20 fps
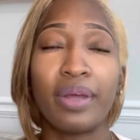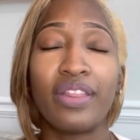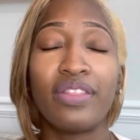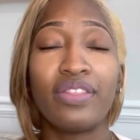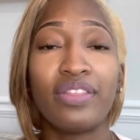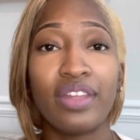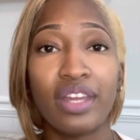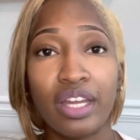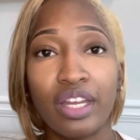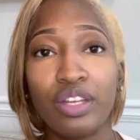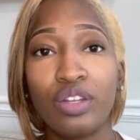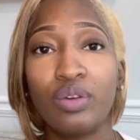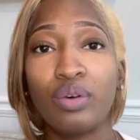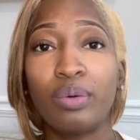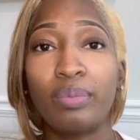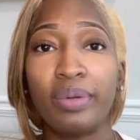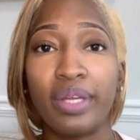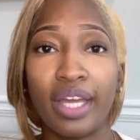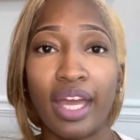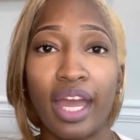And then you'll
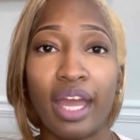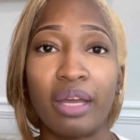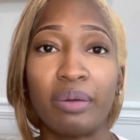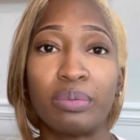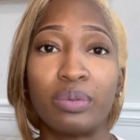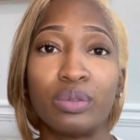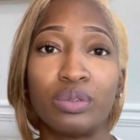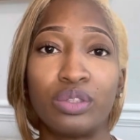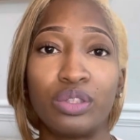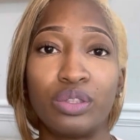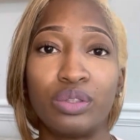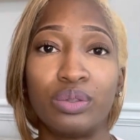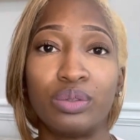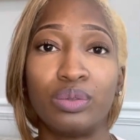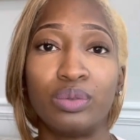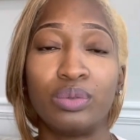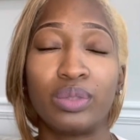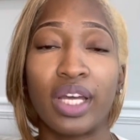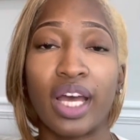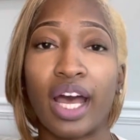be able
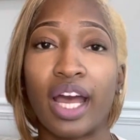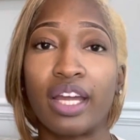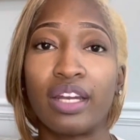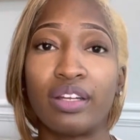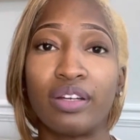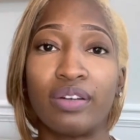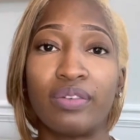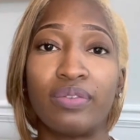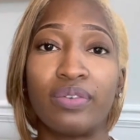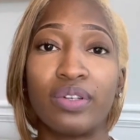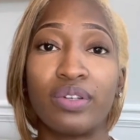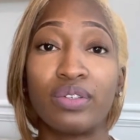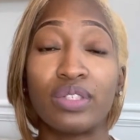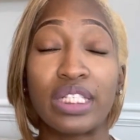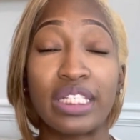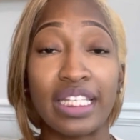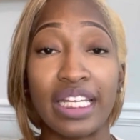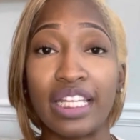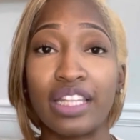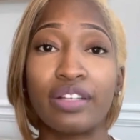to kind of
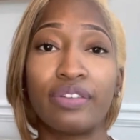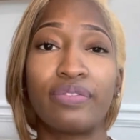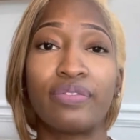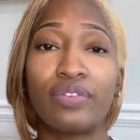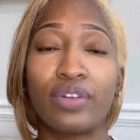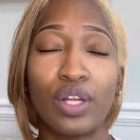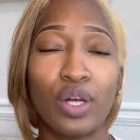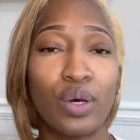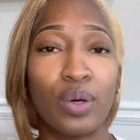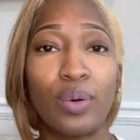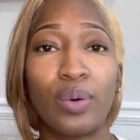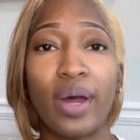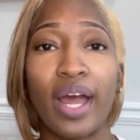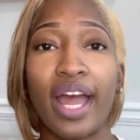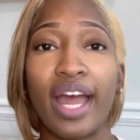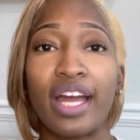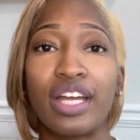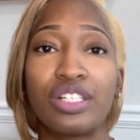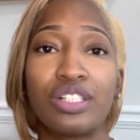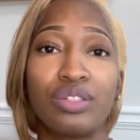see the flow
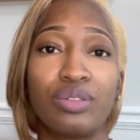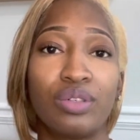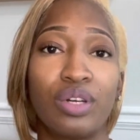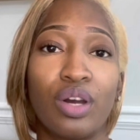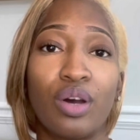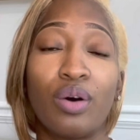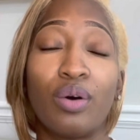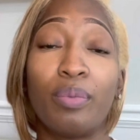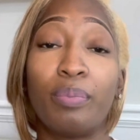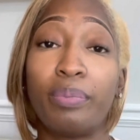as you go.